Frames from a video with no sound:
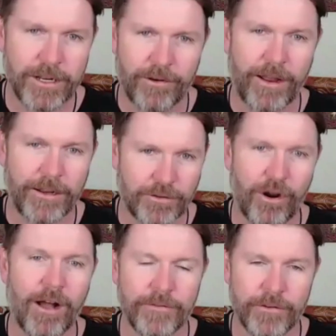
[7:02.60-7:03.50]
great
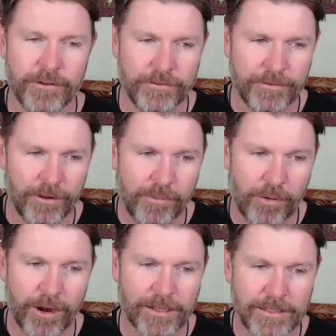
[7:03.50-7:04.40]
driver of
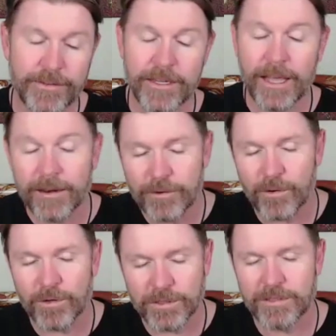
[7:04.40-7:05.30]
productivity. And of
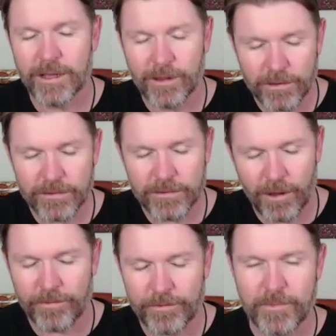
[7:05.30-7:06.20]
course, there'll
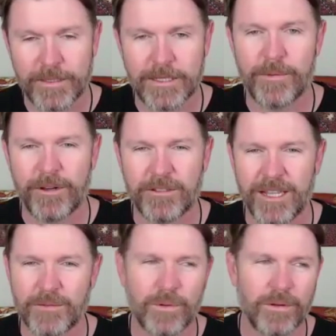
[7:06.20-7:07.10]
often be someone who
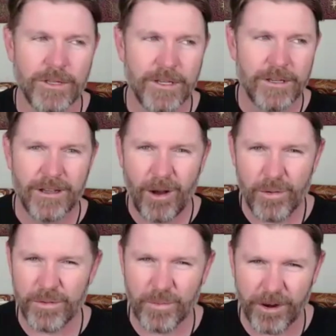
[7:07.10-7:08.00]
says, well, I
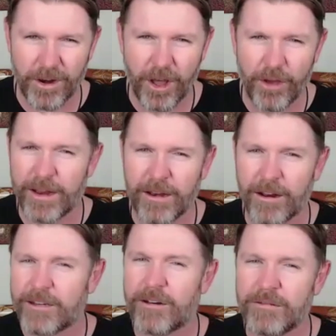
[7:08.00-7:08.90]
wouldn't want a note, and
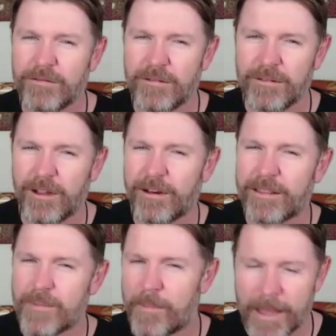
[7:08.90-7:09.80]
I don't
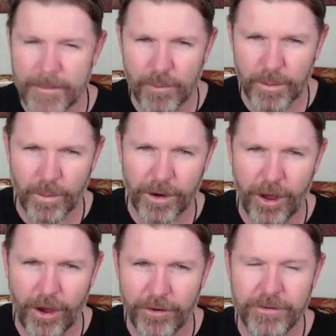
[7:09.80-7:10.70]
think my people would want a
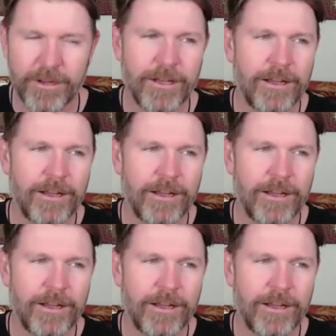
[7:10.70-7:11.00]
note.